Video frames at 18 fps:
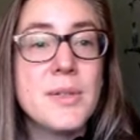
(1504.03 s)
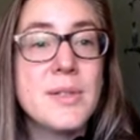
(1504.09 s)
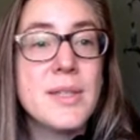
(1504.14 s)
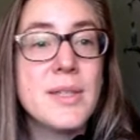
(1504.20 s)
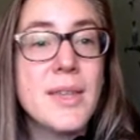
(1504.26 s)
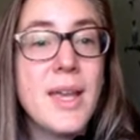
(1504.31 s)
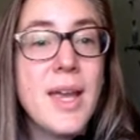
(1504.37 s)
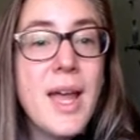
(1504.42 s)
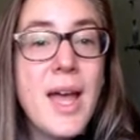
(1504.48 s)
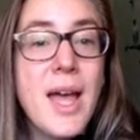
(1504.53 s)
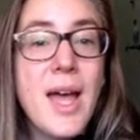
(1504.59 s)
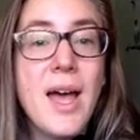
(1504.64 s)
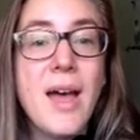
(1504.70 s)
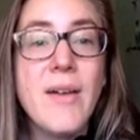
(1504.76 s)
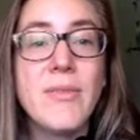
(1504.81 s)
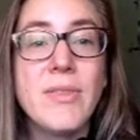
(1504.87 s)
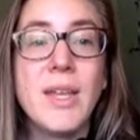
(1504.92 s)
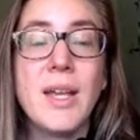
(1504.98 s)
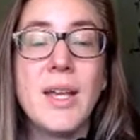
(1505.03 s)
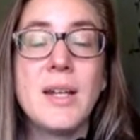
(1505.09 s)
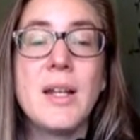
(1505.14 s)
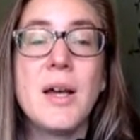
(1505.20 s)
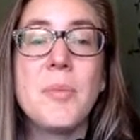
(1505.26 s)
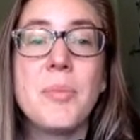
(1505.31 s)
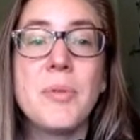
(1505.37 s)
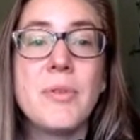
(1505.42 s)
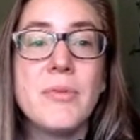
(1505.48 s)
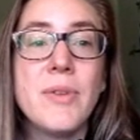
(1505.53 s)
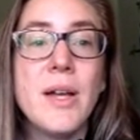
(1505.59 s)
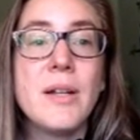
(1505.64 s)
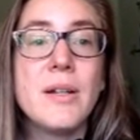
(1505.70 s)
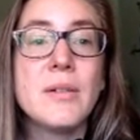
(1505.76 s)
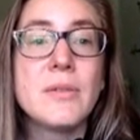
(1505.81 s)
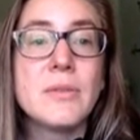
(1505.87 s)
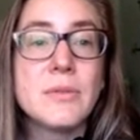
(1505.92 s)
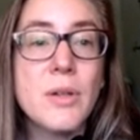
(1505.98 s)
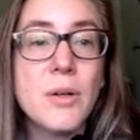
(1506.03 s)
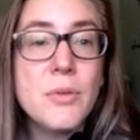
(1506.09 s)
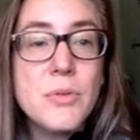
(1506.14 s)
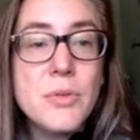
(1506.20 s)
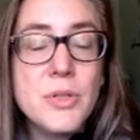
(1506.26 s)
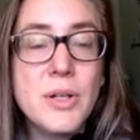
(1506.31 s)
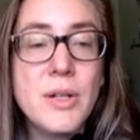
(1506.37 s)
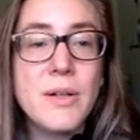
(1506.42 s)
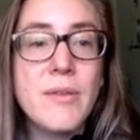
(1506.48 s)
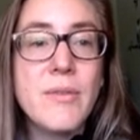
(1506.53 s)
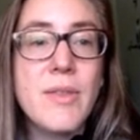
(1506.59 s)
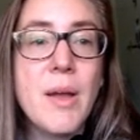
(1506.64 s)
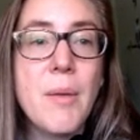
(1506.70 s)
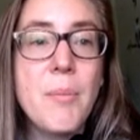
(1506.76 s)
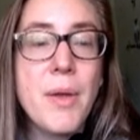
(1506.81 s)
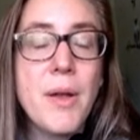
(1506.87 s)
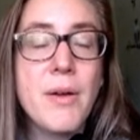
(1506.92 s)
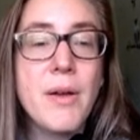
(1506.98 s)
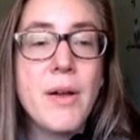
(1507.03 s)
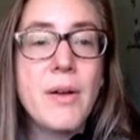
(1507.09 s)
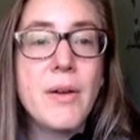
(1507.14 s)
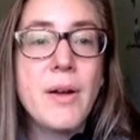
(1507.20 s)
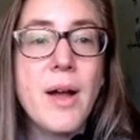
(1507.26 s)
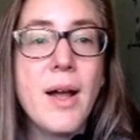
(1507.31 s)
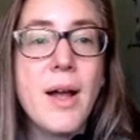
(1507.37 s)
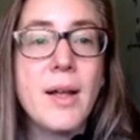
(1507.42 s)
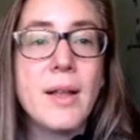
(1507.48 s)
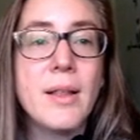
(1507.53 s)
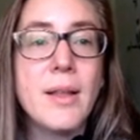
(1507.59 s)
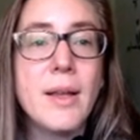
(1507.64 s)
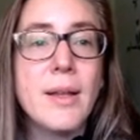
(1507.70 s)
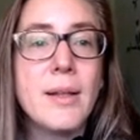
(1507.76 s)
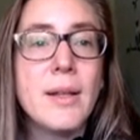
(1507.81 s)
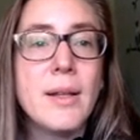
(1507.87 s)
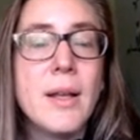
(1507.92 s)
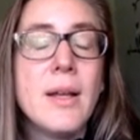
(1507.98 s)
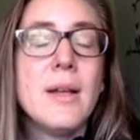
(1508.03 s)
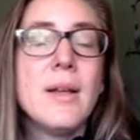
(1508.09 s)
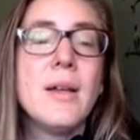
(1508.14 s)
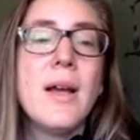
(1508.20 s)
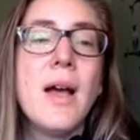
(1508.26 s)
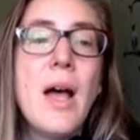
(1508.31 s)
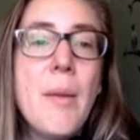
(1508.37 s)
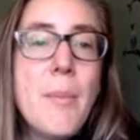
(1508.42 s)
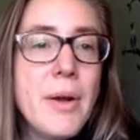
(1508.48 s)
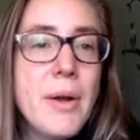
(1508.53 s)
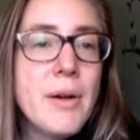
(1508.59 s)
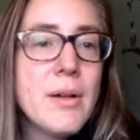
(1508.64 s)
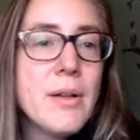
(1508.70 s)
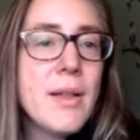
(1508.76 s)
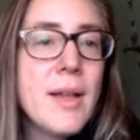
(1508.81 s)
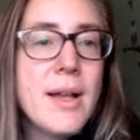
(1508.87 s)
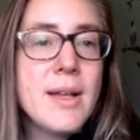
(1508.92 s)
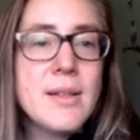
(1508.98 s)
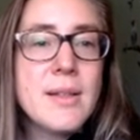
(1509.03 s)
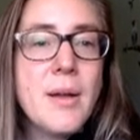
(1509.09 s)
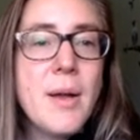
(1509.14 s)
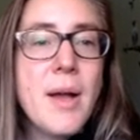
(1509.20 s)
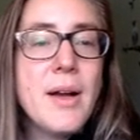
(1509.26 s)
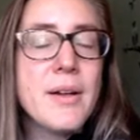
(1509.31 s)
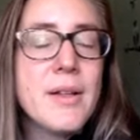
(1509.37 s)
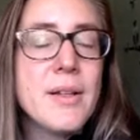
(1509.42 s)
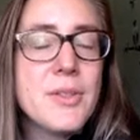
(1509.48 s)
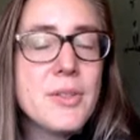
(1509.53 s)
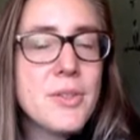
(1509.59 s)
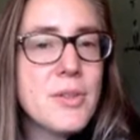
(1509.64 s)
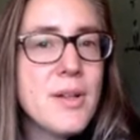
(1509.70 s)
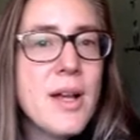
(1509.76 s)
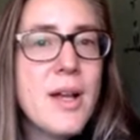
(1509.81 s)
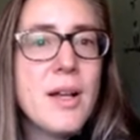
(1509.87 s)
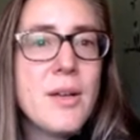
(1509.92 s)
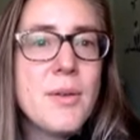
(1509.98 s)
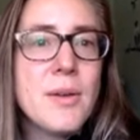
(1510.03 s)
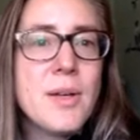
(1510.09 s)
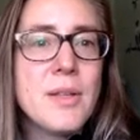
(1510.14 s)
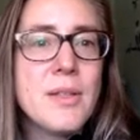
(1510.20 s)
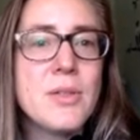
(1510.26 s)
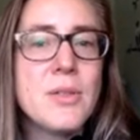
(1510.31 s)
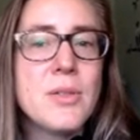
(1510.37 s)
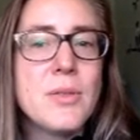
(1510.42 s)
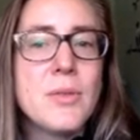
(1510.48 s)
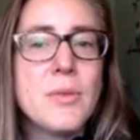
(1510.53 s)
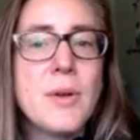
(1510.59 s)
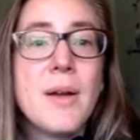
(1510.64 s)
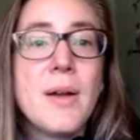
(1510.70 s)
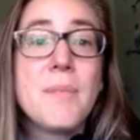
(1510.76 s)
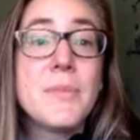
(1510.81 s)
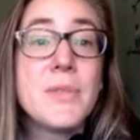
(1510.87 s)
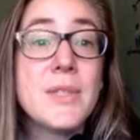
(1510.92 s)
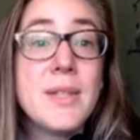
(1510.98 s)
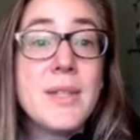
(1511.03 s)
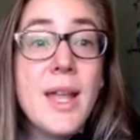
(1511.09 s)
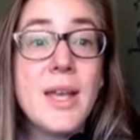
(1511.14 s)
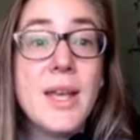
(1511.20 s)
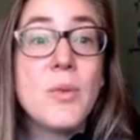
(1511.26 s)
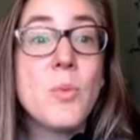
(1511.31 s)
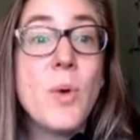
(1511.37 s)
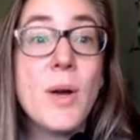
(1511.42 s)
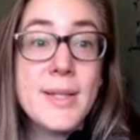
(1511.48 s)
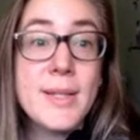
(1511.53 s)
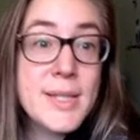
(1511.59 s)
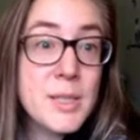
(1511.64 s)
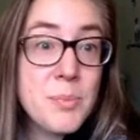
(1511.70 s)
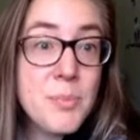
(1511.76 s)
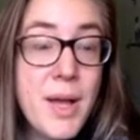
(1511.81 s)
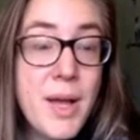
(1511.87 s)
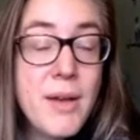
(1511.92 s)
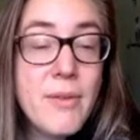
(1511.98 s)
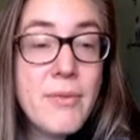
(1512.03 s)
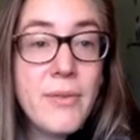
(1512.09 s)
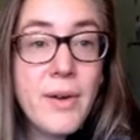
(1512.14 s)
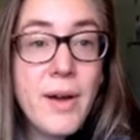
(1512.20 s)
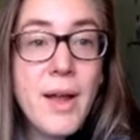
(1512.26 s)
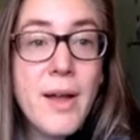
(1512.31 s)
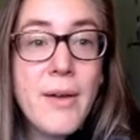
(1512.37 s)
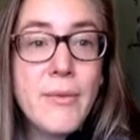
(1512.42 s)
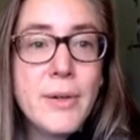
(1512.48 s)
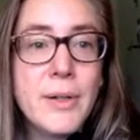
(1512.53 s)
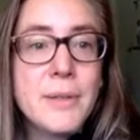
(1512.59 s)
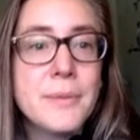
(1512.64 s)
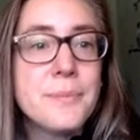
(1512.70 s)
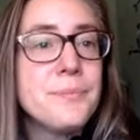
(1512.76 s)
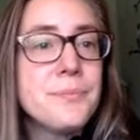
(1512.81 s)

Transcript: that they have, they can help prevent erosion of that barrier island. Islands are not going to stay in one spot forever,